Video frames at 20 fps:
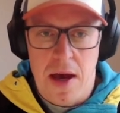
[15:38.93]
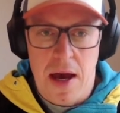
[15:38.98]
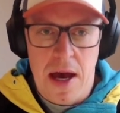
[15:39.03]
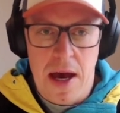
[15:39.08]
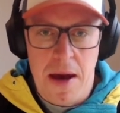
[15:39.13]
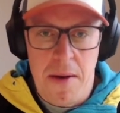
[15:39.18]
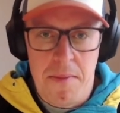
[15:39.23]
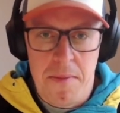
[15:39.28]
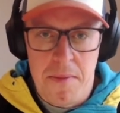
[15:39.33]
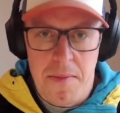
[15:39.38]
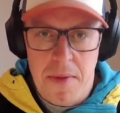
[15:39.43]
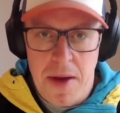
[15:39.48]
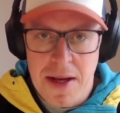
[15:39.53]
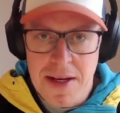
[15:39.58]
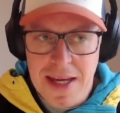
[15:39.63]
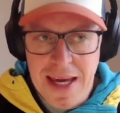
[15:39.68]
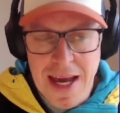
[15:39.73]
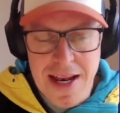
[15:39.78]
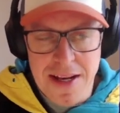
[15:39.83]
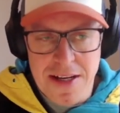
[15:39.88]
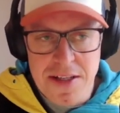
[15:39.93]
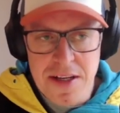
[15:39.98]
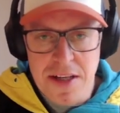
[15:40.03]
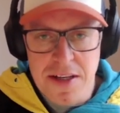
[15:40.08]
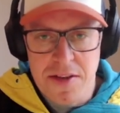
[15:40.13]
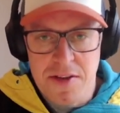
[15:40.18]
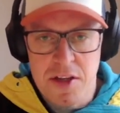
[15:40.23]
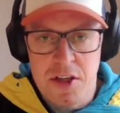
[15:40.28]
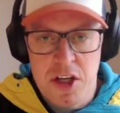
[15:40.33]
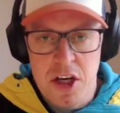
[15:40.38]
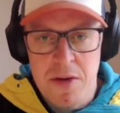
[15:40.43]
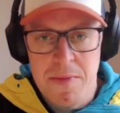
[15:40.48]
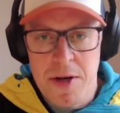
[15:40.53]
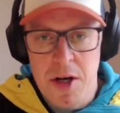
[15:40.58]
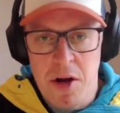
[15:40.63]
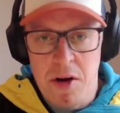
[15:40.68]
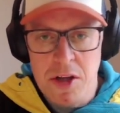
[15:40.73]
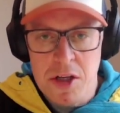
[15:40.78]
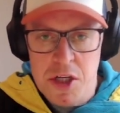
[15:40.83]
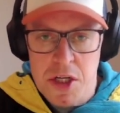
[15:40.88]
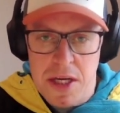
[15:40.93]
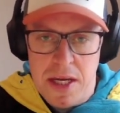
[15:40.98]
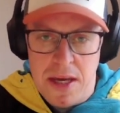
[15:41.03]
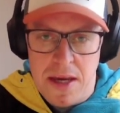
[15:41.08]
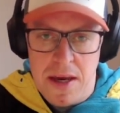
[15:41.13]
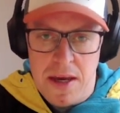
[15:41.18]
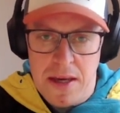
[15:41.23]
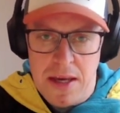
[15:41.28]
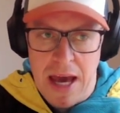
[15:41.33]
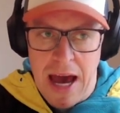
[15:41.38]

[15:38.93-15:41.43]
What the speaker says: and again, it's like the terminology,